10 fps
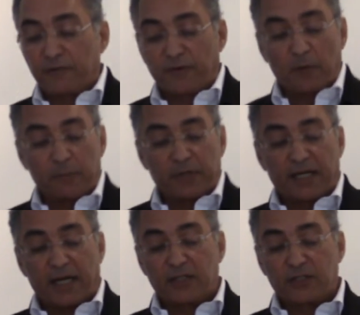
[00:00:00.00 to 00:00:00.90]
from
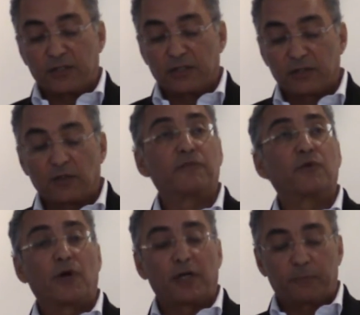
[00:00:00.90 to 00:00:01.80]
obligations of
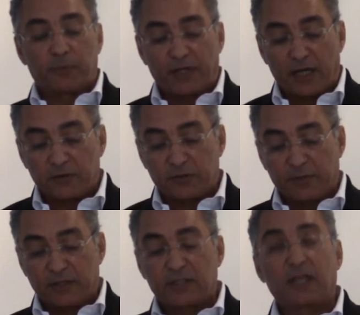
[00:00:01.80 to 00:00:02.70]
royal
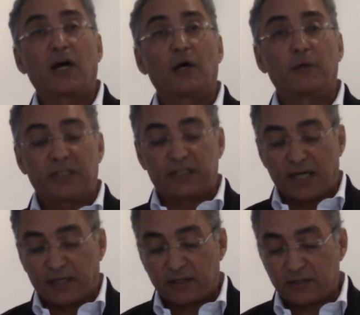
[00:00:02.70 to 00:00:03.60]
pronouncements and holy
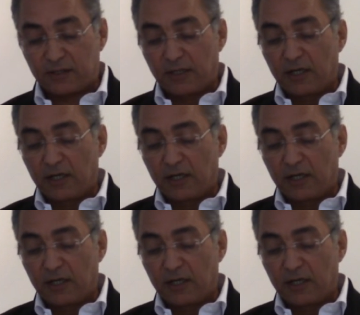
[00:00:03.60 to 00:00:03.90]
texts,